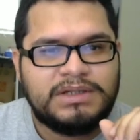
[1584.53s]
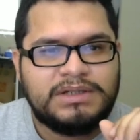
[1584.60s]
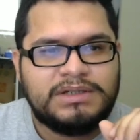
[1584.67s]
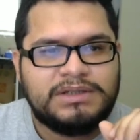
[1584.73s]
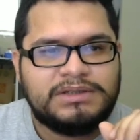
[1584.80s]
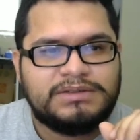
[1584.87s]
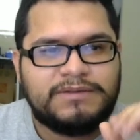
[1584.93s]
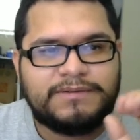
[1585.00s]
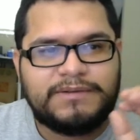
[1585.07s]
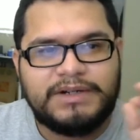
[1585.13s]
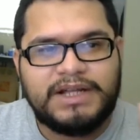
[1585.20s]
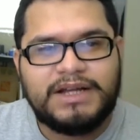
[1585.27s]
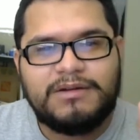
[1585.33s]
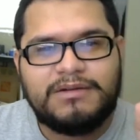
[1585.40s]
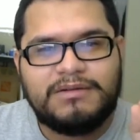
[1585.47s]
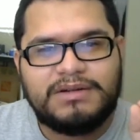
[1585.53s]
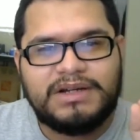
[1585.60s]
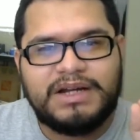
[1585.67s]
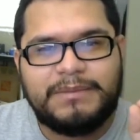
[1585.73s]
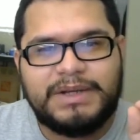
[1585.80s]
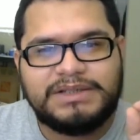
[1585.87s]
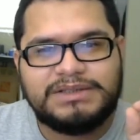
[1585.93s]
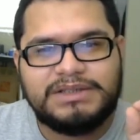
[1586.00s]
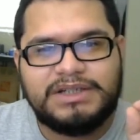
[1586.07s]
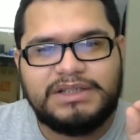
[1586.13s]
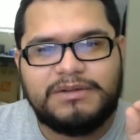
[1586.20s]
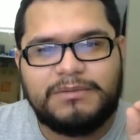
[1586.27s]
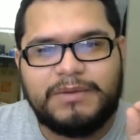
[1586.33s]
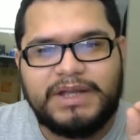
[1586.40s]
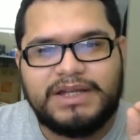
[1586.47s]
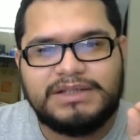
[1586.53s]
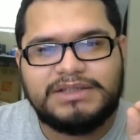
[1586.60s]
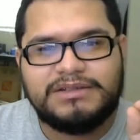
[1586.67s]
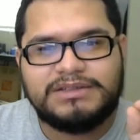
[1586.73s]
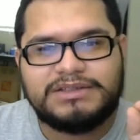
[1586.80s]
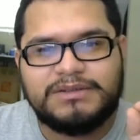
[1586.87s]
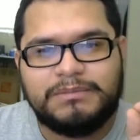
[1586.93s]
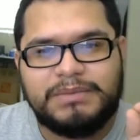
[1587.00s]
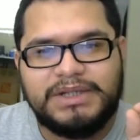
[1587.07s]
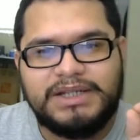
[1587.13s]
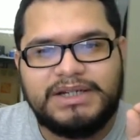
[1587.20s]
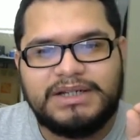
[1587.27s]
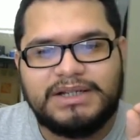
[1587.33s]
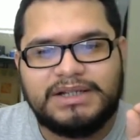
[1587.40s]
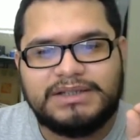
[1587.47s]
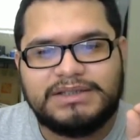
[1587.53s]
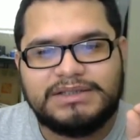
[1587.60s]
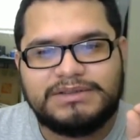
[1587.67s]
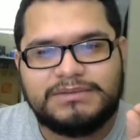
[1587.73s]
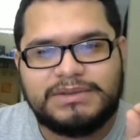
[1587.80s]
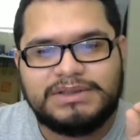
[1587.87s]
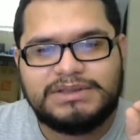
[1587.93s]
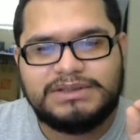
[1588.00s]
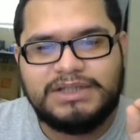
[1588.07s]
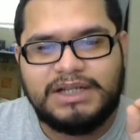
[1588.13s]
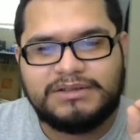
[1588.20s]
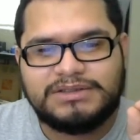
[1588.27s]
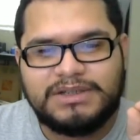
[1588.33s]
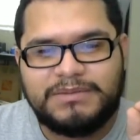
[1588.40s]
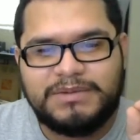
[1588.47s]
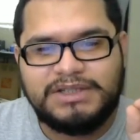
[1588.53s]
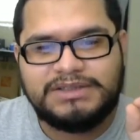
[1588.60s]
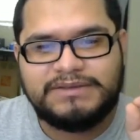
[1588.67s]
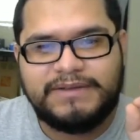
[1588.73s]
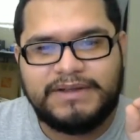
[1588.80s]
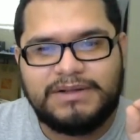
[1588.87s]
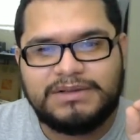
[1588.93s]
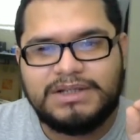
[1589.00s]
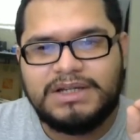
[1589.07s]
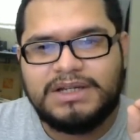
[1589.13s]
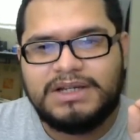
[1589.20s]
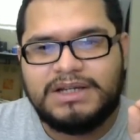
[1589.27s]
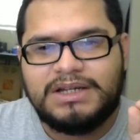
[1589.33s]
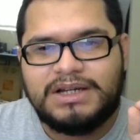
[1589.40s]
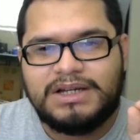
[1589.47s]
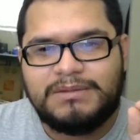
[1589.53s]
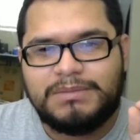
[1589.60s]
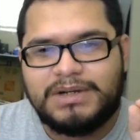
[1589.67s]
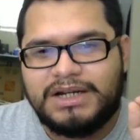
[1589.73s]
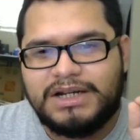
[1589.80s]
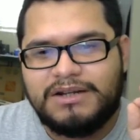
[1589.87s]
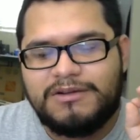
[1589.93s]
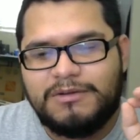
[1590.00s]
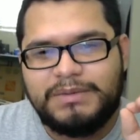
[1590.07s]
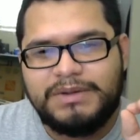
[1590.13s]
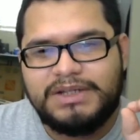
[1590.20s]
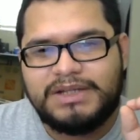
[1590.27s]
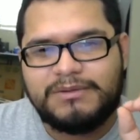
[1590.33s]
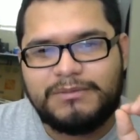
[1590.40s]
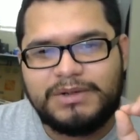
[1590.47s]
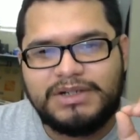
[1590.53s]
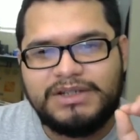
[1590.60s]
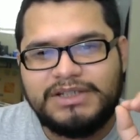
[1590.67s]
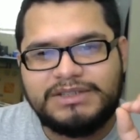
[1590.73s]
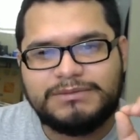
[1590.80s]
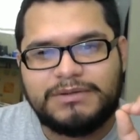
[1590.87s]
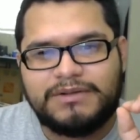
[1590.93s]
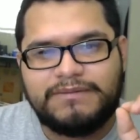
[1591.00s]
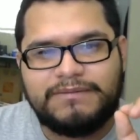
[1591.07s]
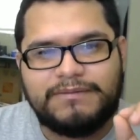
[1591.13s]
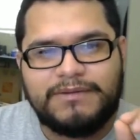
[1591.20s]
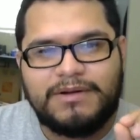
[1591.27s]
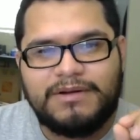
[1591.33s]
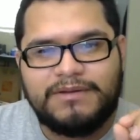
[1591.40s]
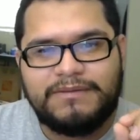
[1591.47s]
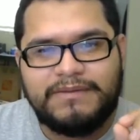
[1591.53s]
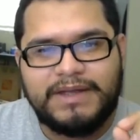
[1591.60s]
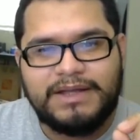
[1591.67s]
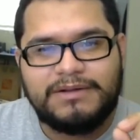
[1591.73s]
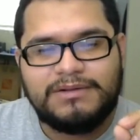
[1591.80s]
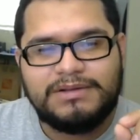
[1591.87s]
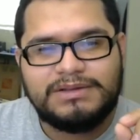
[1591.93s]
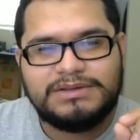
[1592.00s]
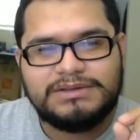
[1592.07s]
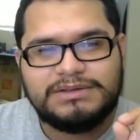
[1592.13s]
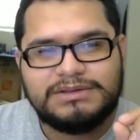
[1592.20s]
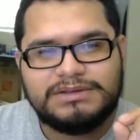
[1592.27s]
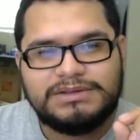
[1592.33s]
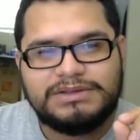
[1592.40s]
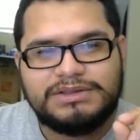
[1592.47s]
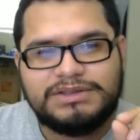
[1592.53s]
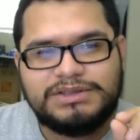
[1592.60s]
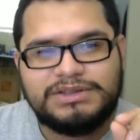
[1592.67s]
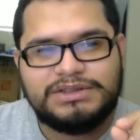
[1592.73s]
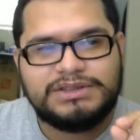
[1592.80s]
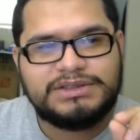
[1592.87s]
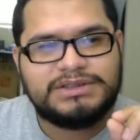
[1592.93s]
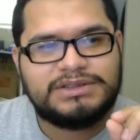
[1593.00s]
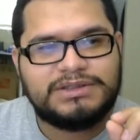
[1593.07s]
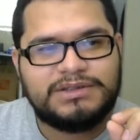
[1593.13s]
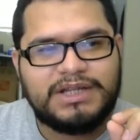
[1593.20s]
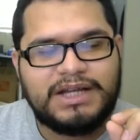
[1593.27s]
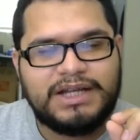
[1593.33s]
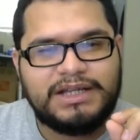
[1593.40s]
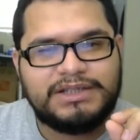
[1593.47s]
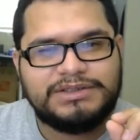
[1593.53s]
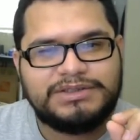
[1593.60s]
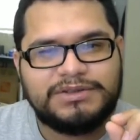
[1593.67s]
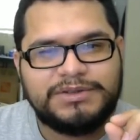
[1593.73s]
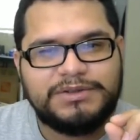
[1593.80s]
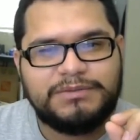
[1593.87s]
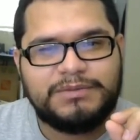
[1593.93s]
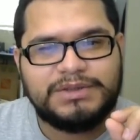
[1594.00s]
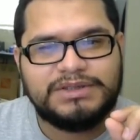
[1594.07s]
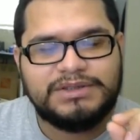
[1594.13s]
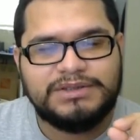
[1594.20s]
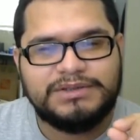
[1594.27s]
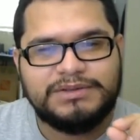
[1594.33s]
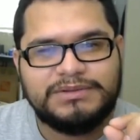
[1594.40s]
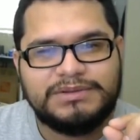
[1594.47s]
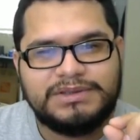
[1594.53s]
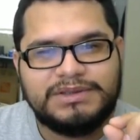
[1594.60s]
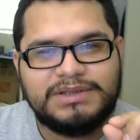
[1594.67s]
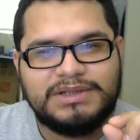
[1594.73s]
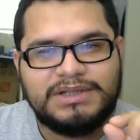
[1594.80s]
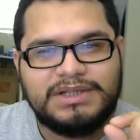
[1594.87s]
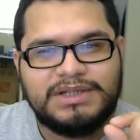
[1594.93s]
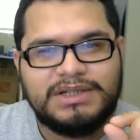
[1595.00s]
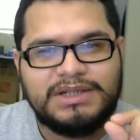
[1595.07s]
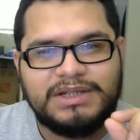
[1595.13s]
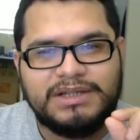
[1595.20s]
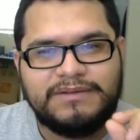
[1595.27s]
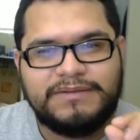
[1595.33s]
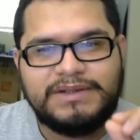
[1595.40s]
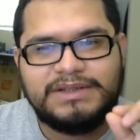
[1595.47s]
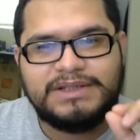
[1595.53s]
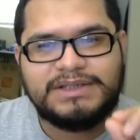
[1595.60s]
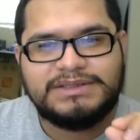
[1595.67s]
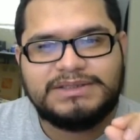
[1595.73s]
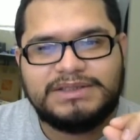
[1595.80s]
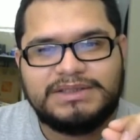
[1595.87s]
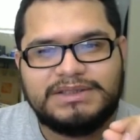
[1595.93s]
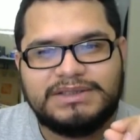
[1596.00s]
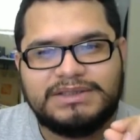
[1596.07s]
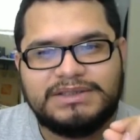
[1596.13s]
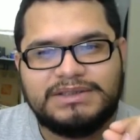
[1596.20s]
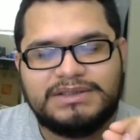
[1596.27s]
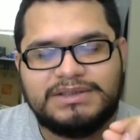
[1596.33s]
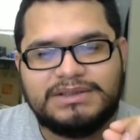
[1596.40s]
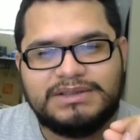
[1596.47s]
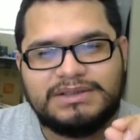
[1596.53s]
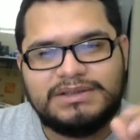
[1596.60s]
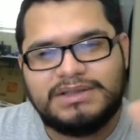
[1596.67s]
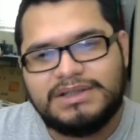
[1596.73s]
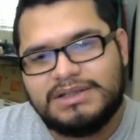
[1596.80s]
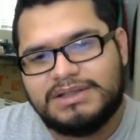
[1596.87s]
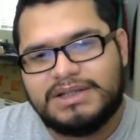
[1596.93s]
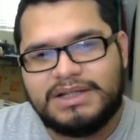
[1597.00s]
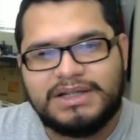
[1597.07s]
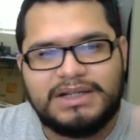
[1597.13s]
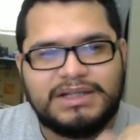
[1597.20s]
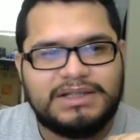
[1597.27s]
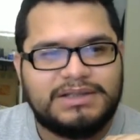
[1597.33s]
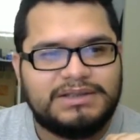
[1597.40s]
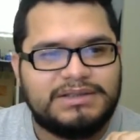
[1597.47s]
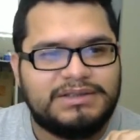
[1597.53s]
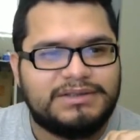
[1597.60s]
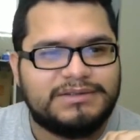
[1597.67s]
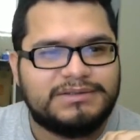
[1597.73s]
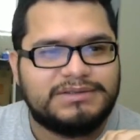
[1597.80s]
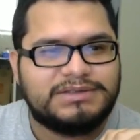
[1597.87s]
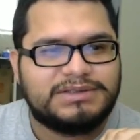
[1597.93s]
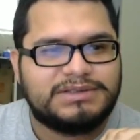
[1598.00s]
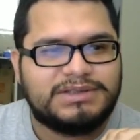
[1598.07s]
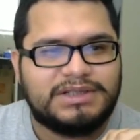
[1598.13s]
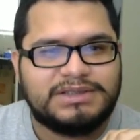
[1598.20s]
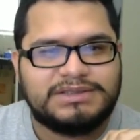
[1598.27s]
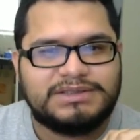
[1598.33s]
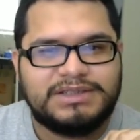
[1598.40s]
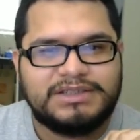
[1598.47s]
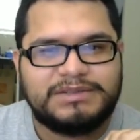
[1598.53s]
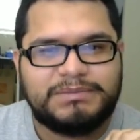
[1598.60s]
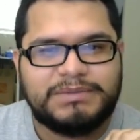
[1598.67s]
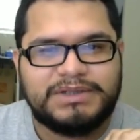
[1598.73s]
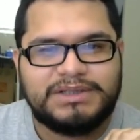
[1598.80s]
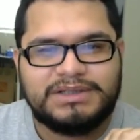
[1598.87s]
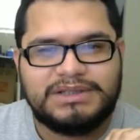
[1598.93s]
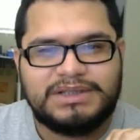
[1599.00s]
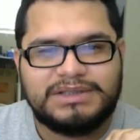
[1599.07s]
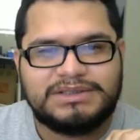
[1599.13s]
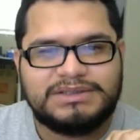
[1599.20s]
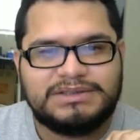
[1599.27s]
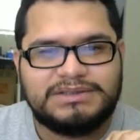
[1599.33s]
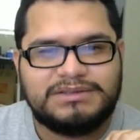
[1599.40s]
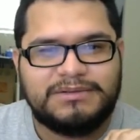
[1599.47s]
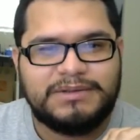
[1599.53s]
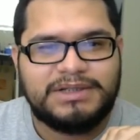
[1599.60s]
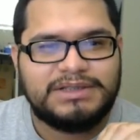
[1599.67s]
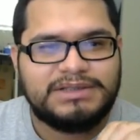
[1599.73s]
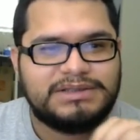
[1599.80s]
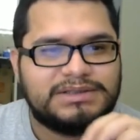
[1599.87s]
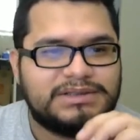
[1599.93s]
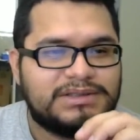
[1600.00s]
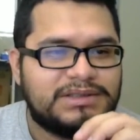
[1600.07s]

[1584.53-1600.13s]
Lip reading: So for now, I'm actually gonna wait until it's completed, like this one. See how some of these failed. I'm kind of hoping that one of these would fail, just so that I can show you what to do. If it doesn't, then I got, it kind of sucks, but that's the way it is.